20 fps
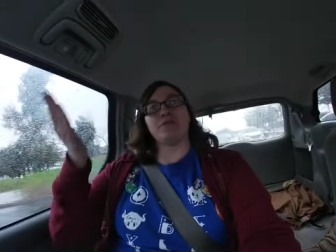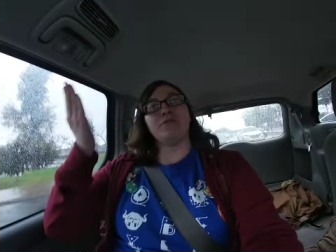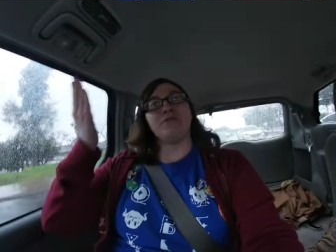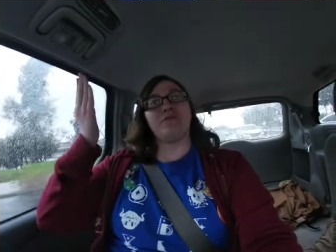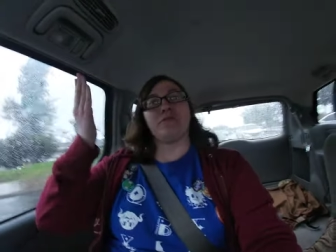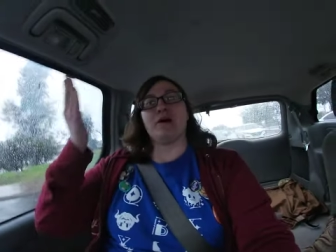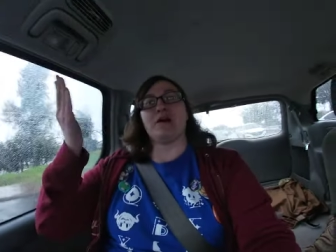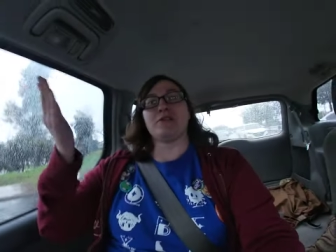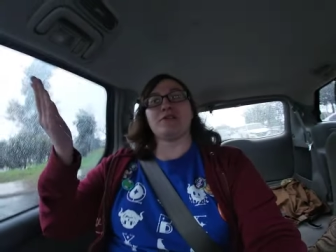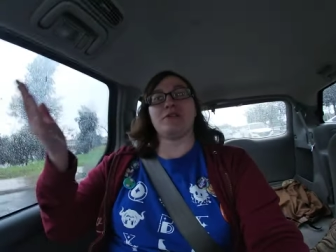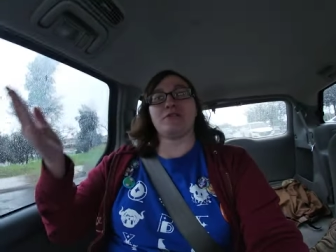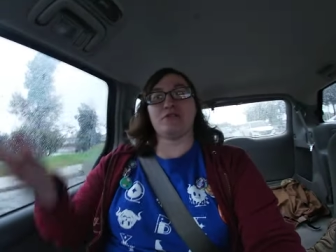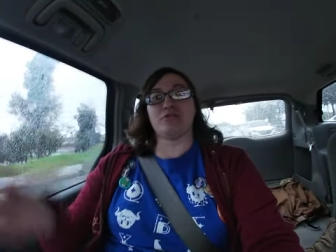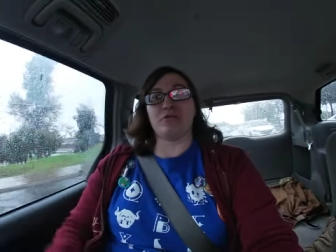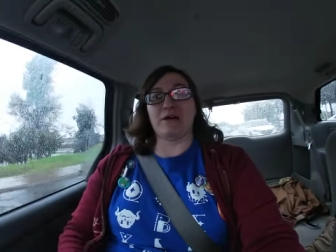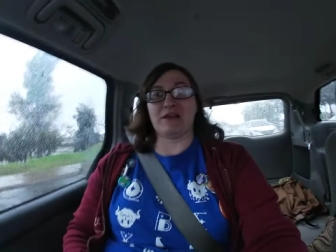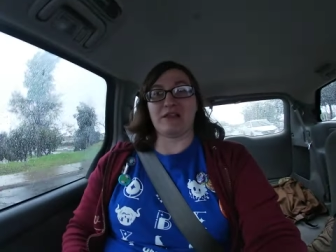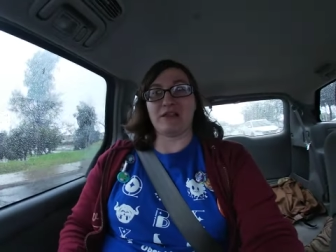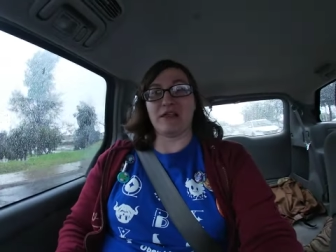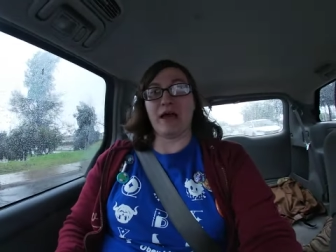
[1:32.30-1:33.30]
you want to
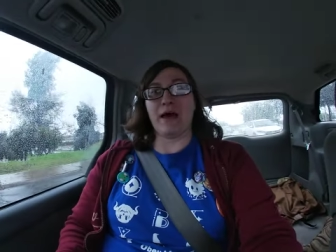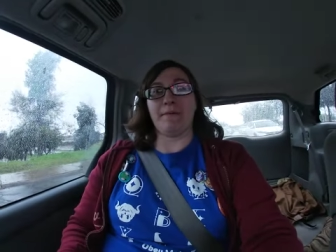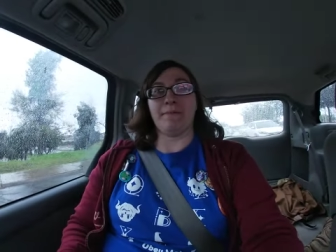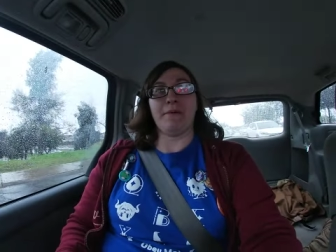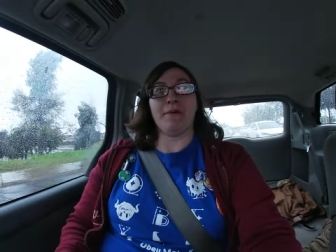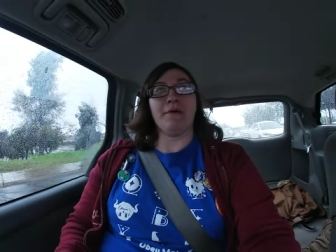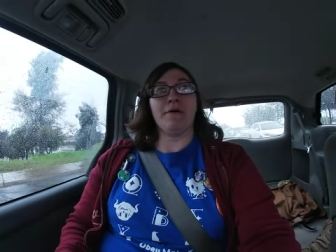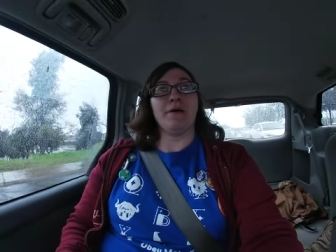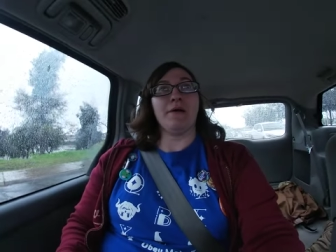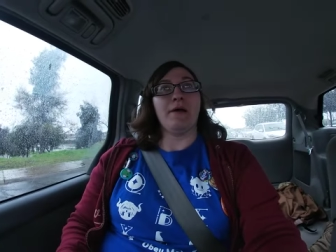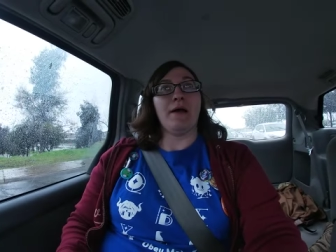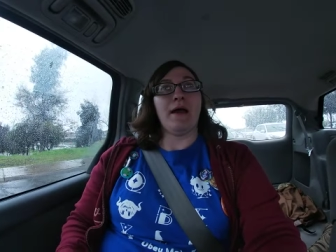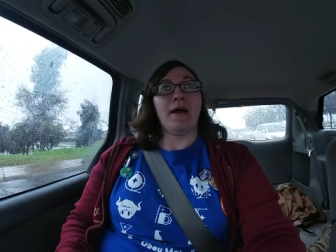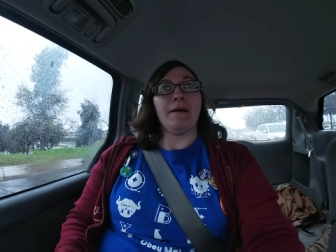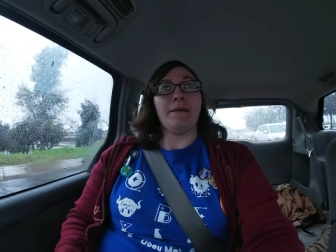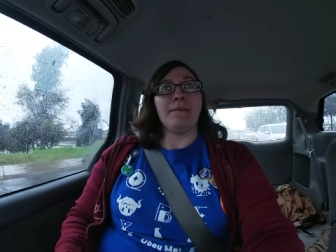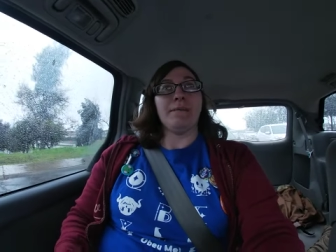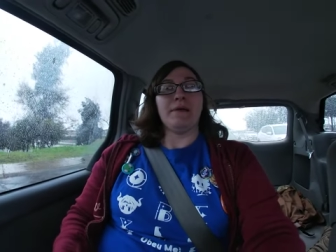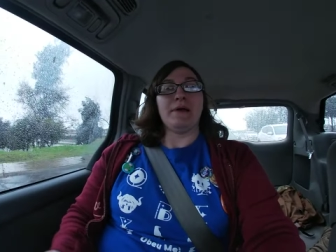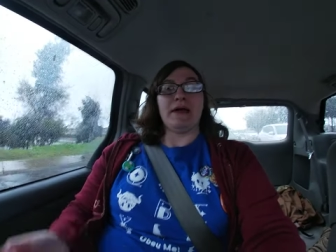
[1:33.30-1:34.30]
dress up.
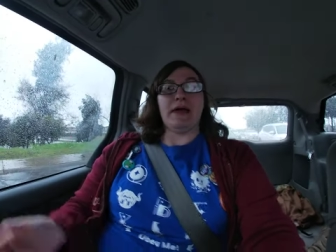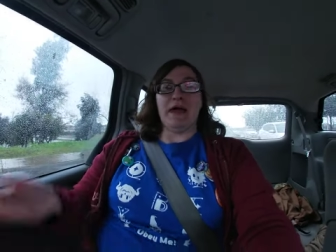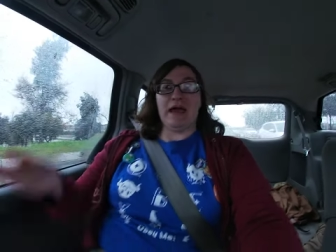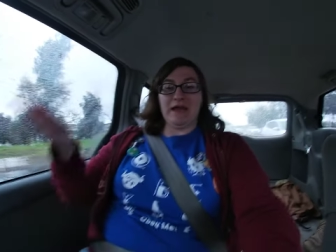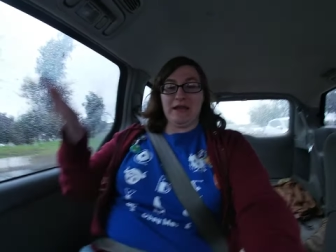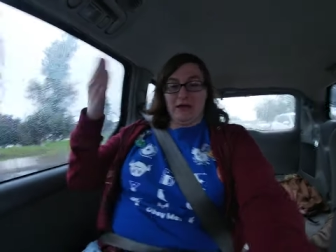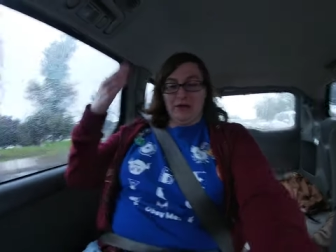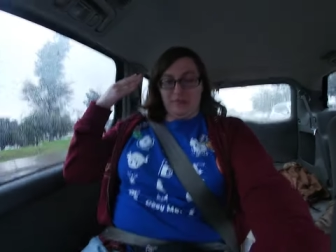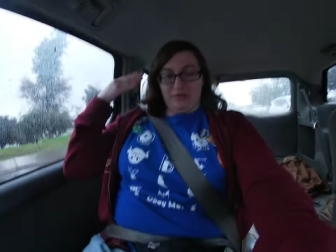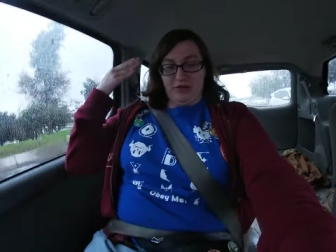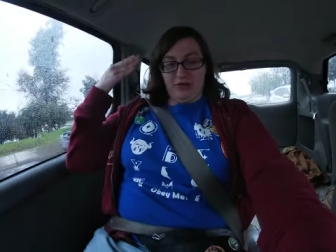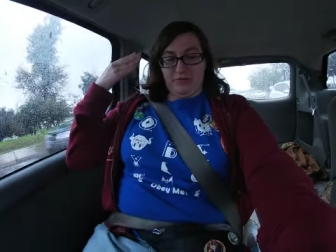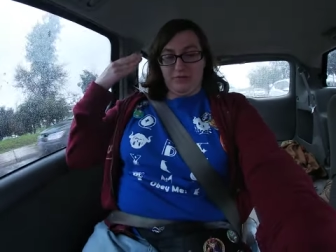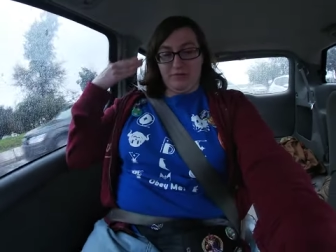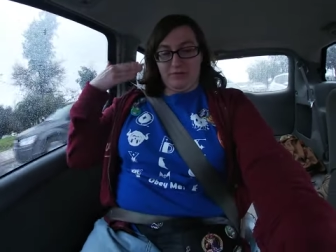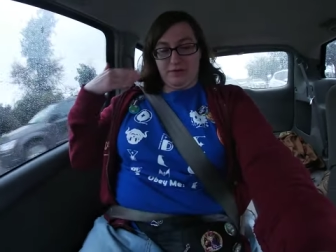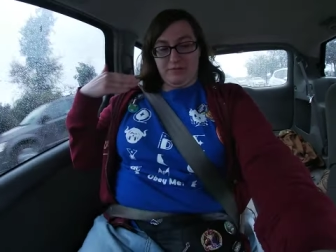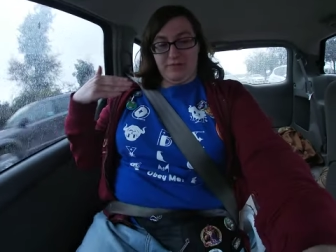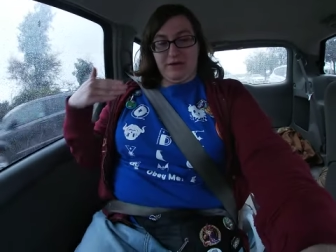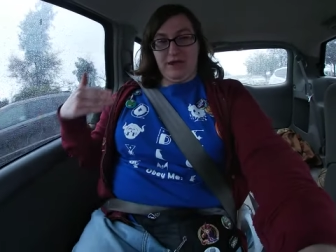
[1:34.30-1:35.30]
And also
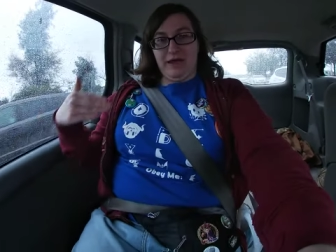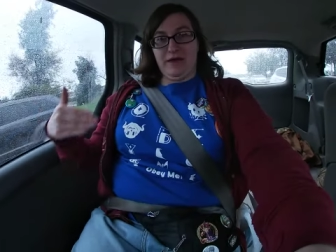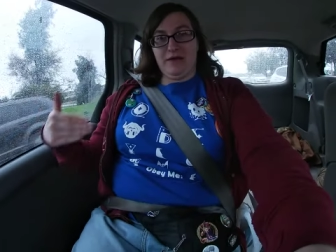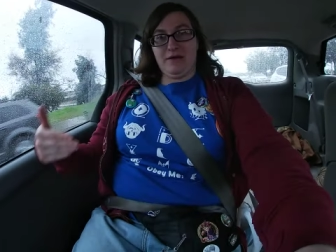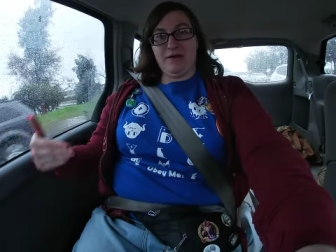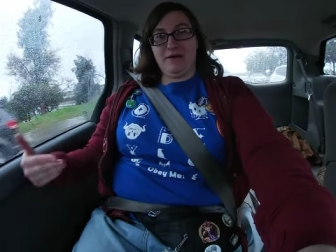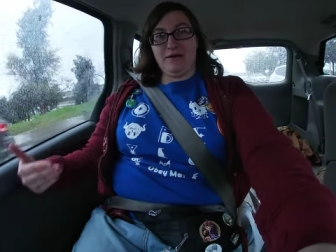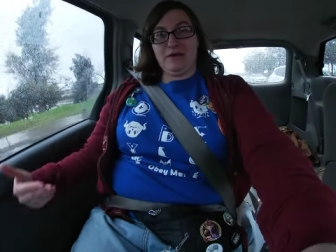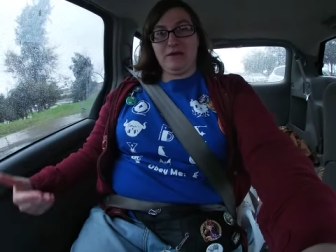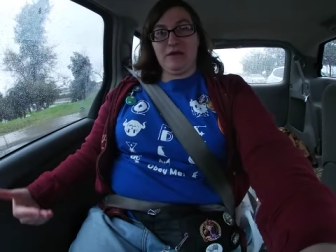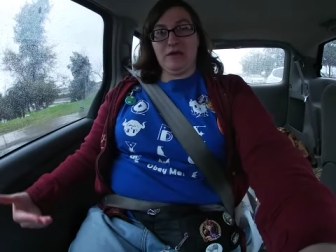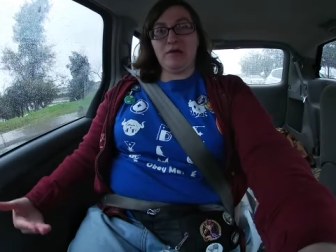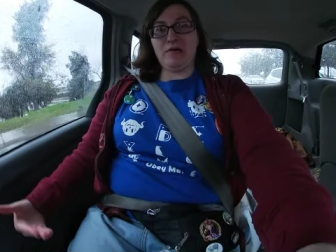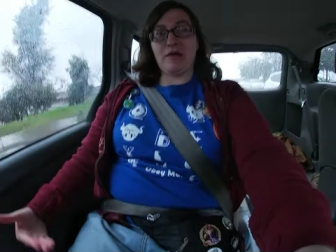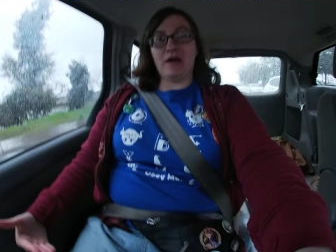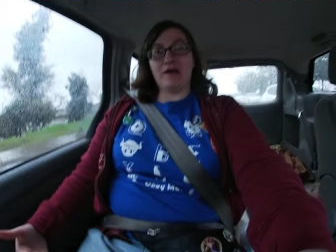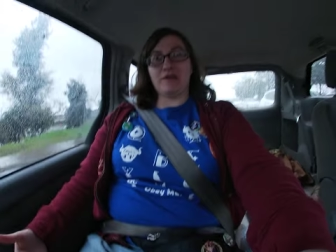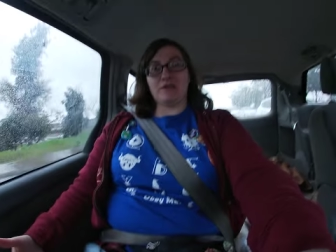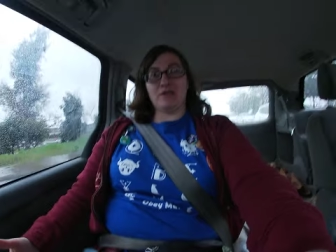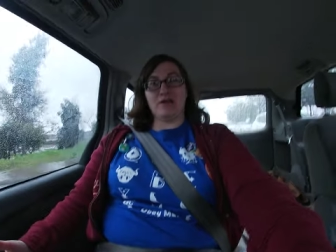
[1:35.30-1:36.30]
look at me. You
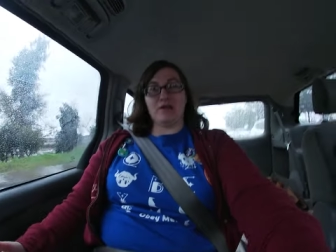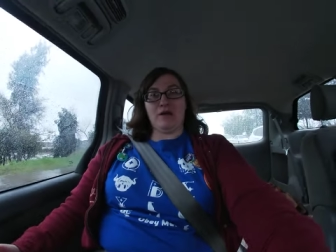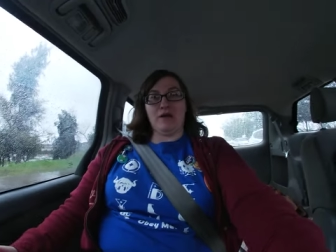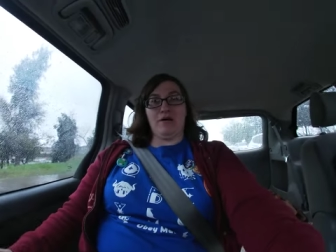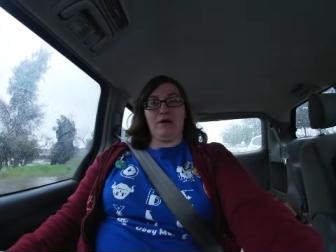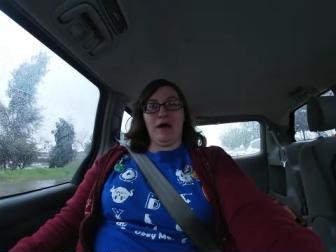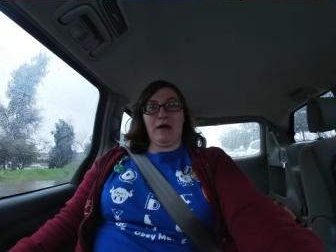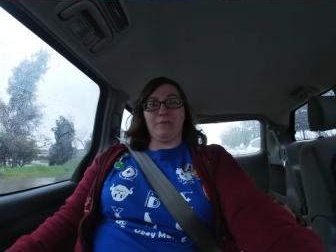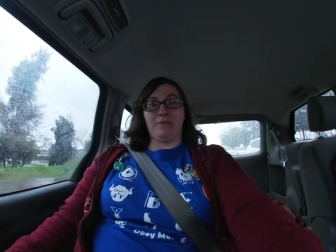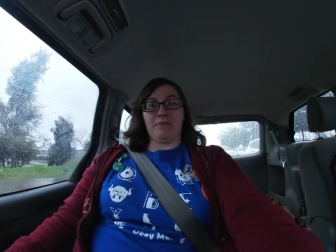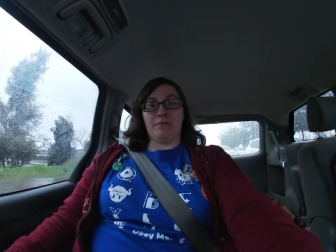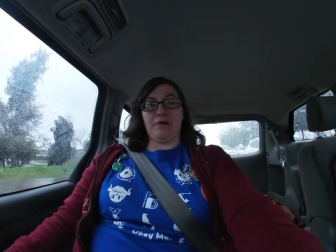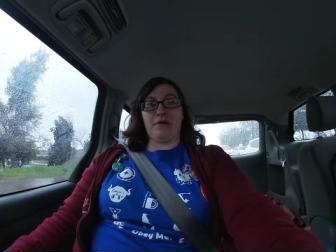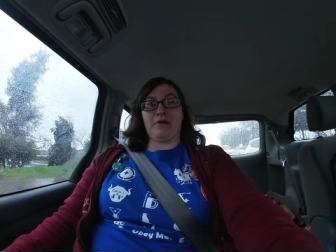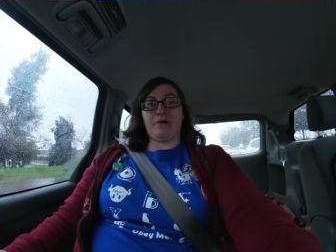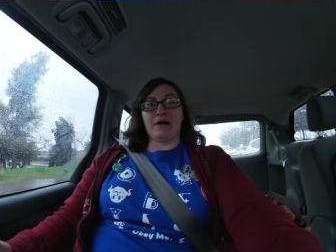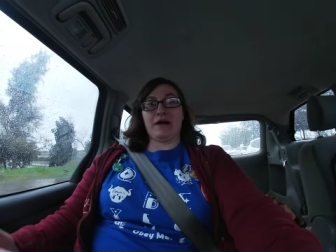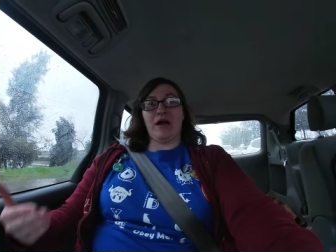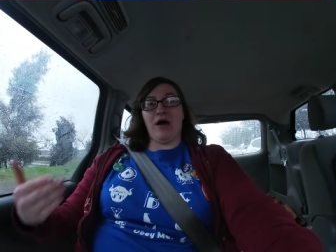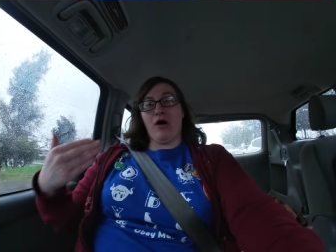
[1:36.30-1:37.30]
guys know I'm
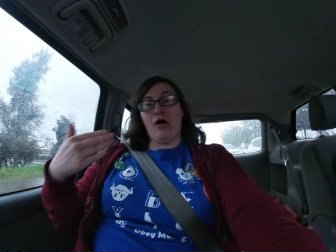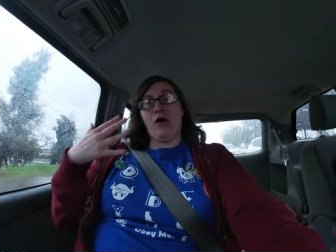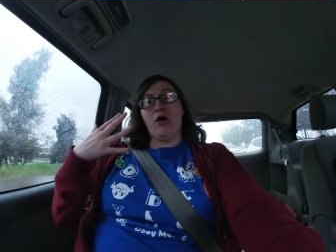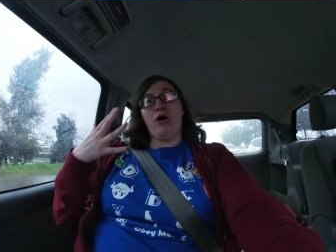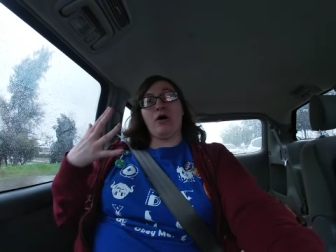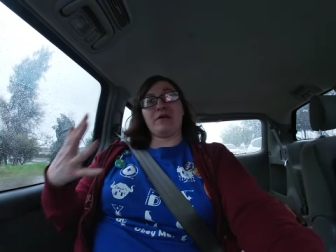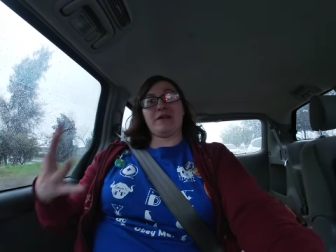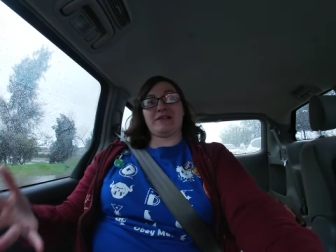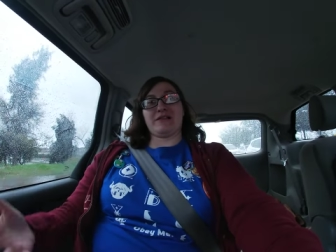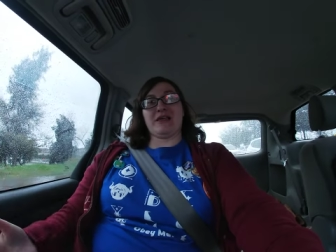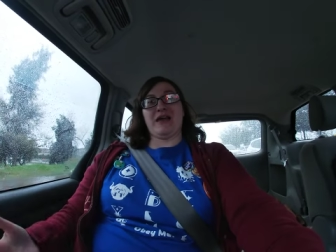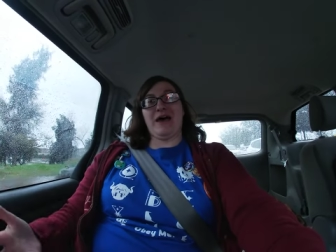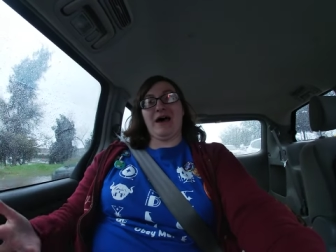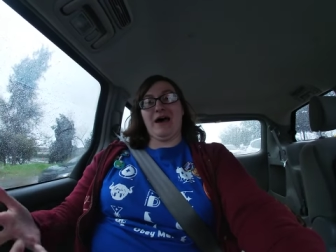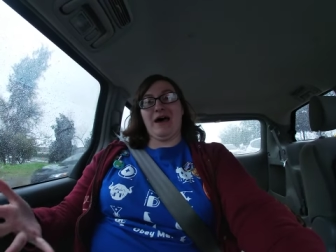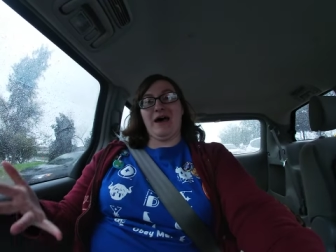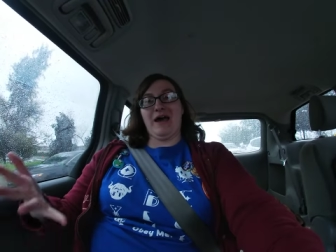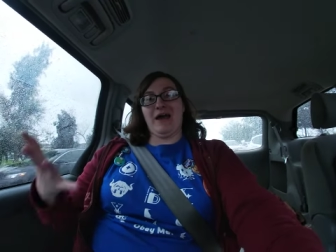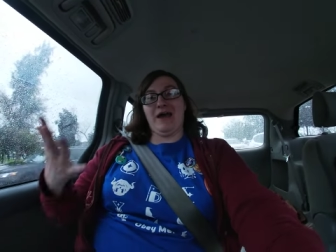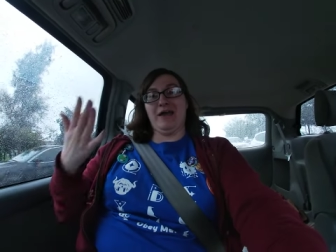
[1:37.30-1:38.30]
Murray all the
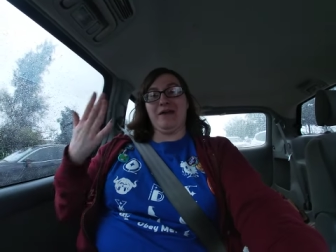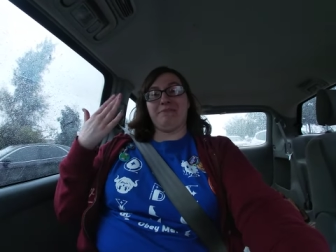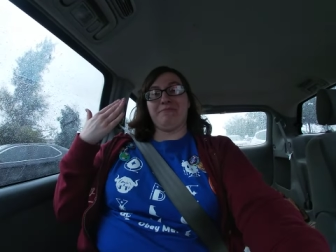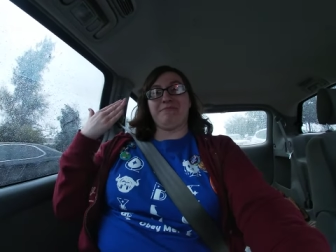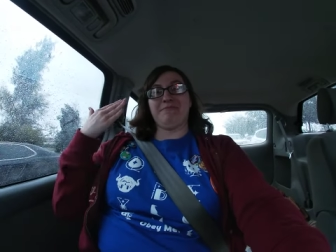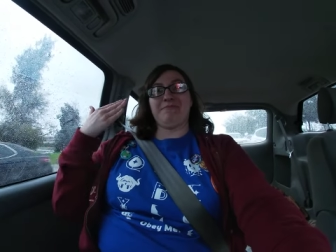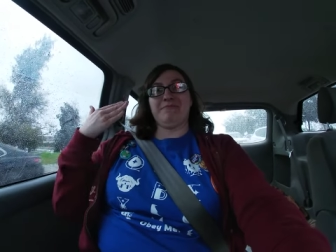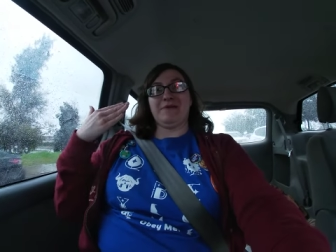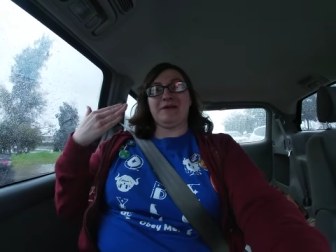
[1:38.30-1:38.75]
time.